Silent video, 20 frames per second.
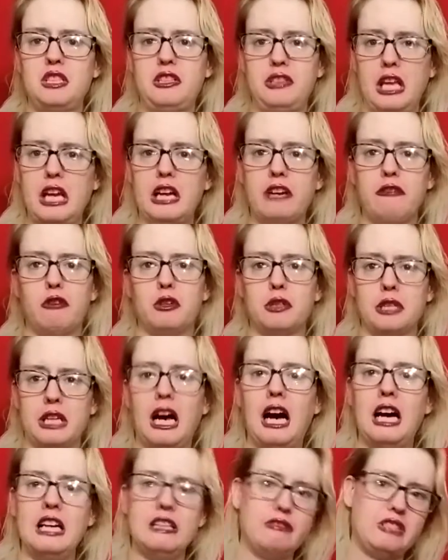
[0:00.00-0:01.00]
thankful that
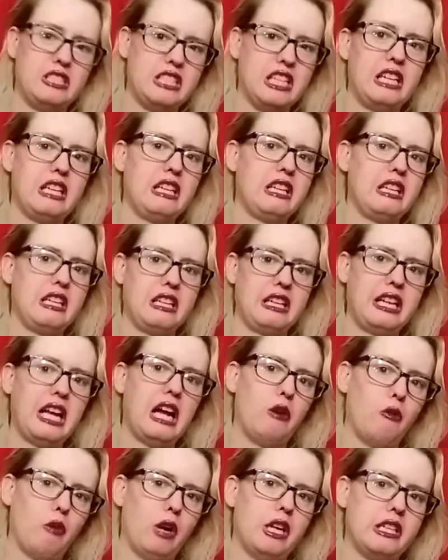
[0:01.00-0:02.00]
I did
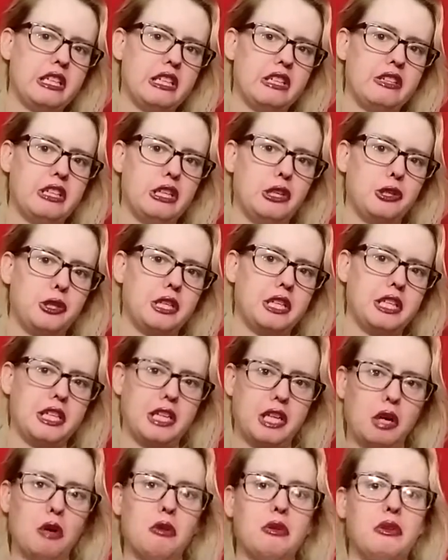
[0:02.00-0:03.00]
that right decision to
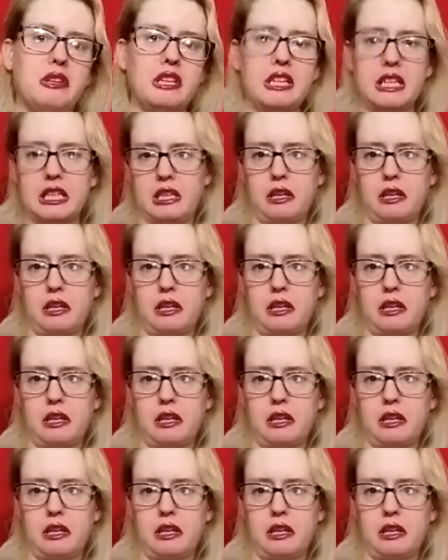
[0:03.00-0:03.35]
go see it